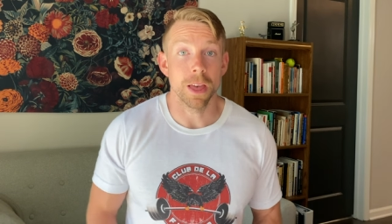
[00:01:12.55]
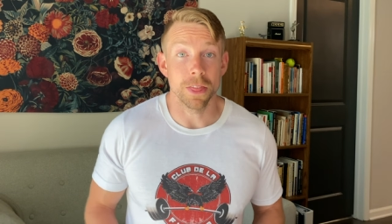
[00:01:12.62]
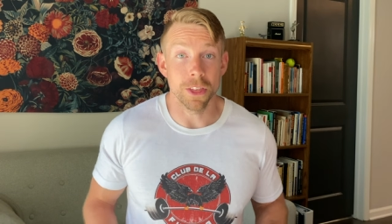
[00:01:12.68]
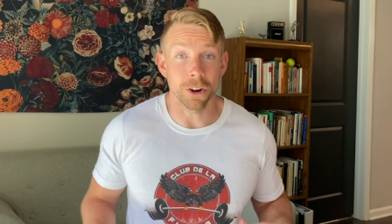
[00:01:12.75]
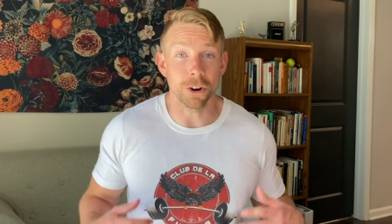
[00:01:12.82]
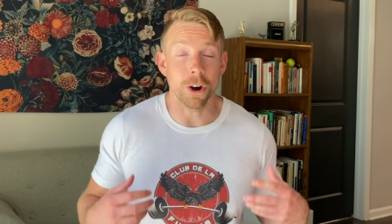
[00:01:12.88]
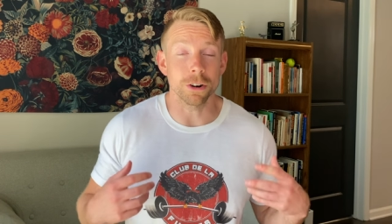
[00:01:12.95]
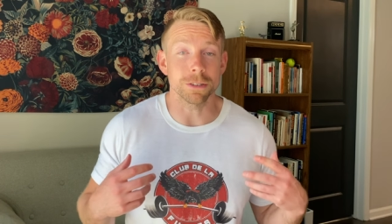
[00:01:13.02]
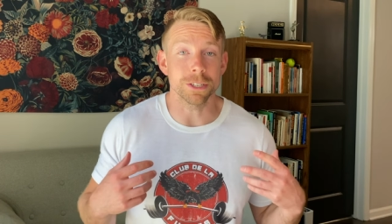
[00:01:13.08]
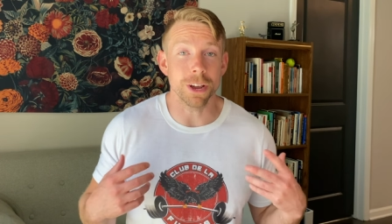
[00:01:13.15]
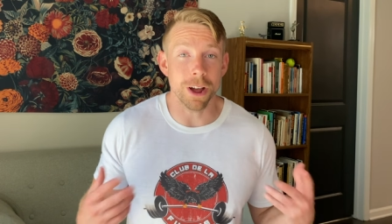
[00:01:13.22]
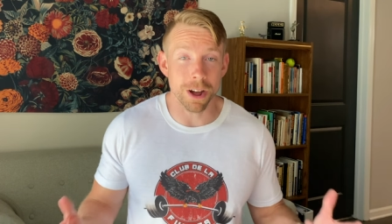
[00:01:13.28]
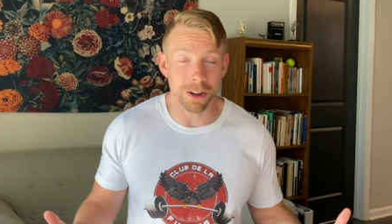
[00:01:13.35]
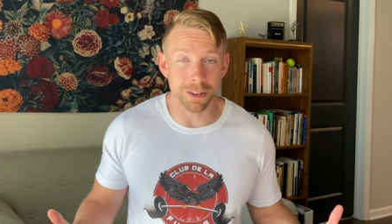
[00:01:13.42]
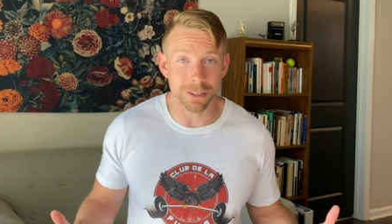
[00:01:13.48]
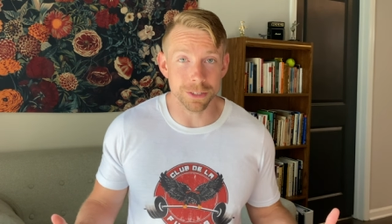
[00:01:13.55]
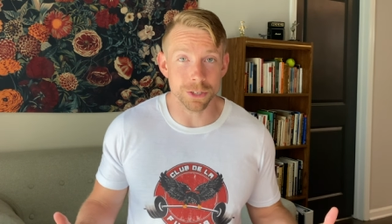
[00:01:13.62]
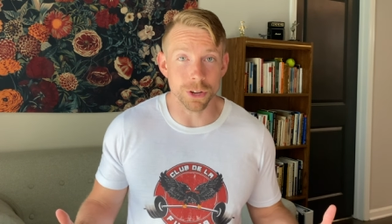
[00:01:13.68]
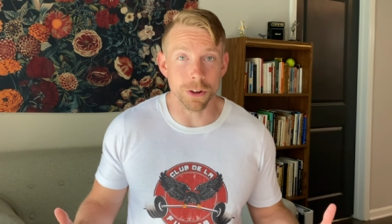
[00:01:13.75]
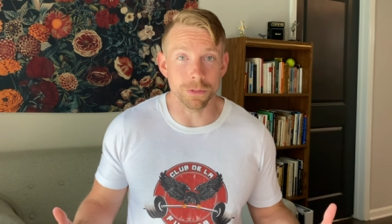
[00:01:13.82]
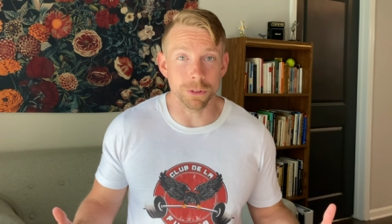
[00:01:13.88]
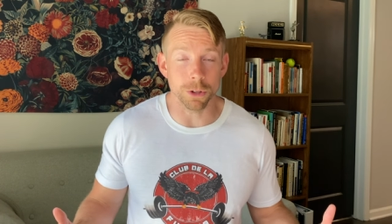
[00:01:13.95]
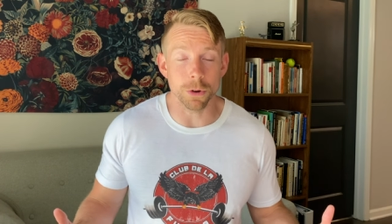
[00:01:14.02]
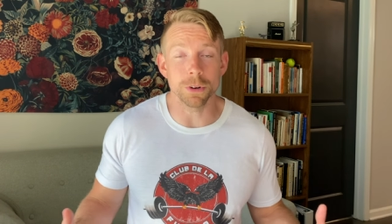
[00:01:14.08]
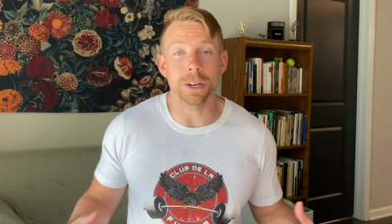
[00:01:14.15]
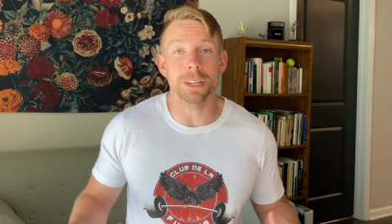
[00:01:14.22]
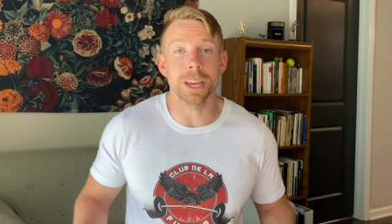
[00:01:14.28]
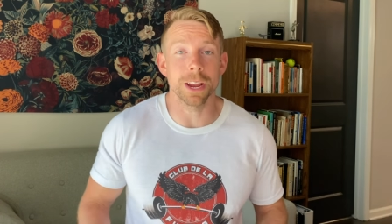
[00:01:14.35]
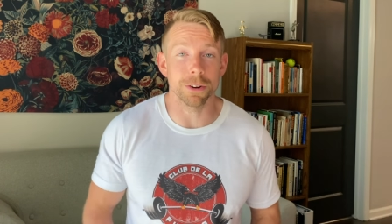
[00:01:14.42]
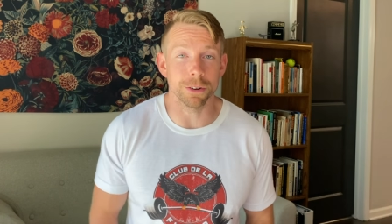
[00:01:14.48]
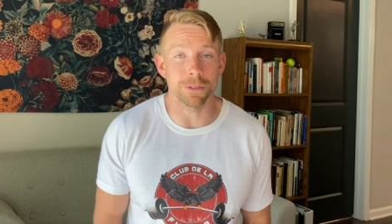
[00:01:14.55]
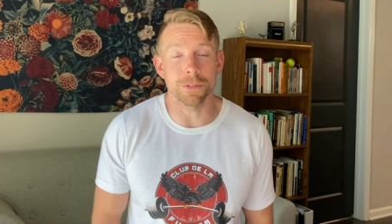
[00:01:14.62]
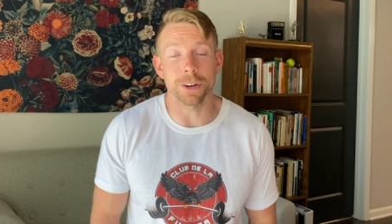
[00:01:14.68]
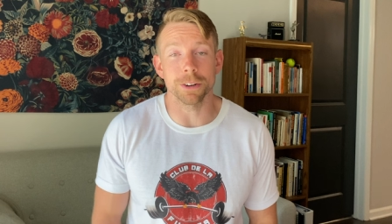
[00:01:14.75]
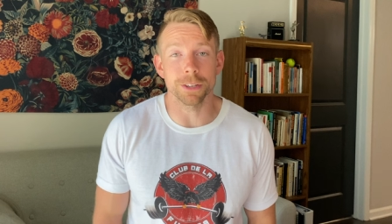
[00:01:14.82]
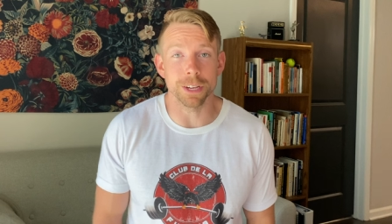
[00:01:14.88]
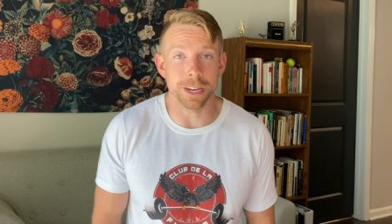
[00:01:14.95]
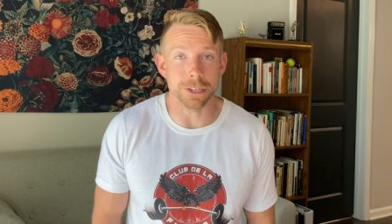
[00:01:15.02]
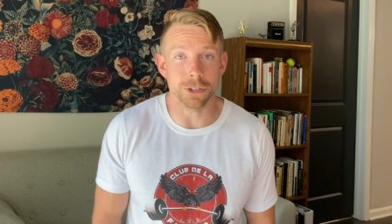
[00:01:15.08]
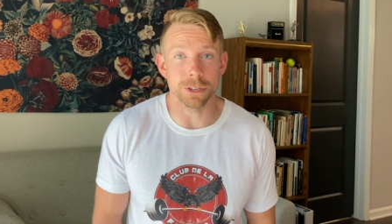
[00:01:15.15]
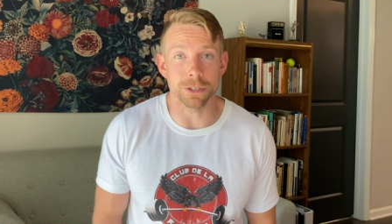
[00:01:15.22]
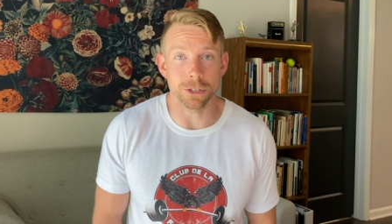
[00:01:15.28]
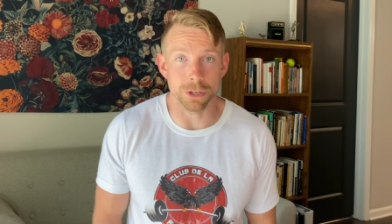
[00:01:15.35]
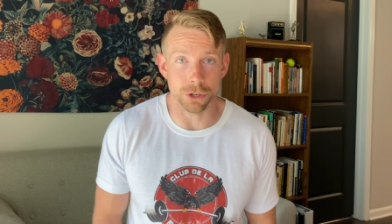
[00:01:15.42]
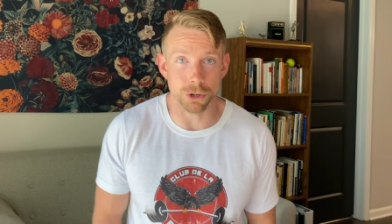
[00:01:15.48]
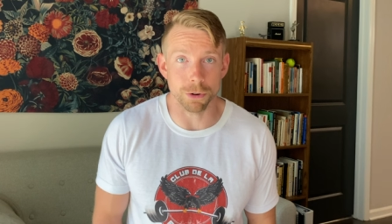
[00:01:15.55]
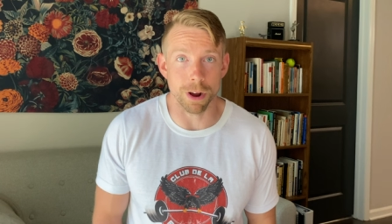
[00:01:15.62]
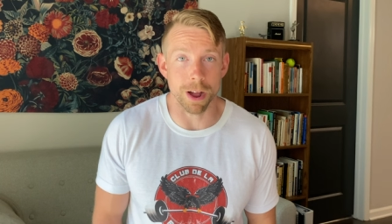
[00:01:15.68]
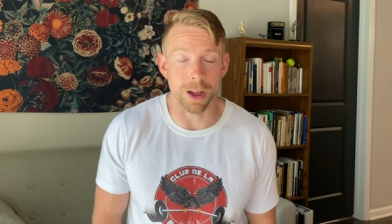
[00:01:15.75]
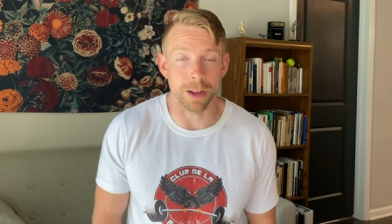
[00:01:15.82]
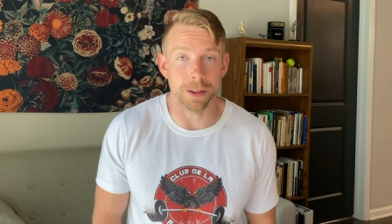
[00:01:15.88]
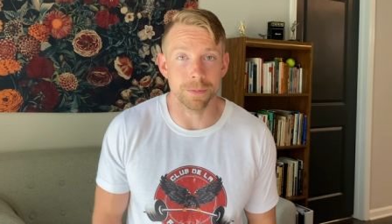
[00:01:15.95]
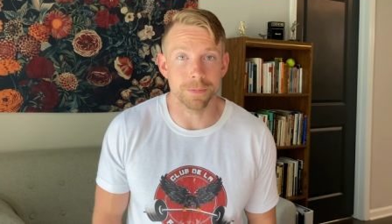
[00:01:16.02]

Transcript: There are tons of loaded carry variations to try,